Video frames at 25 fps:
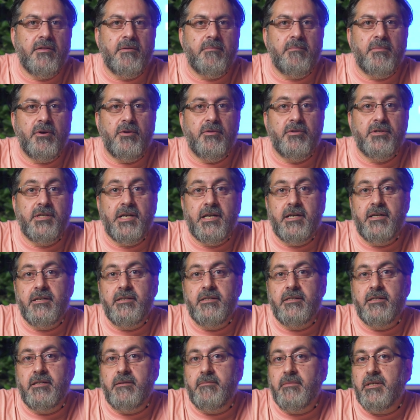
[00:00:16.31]
in both
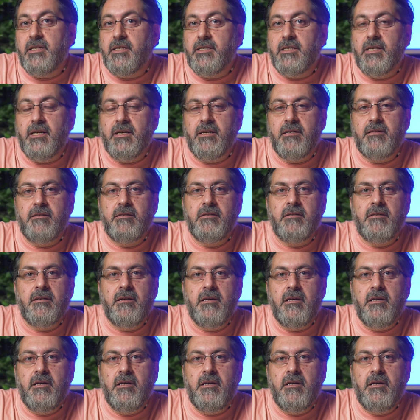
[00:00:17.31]
seconds and milliseconds,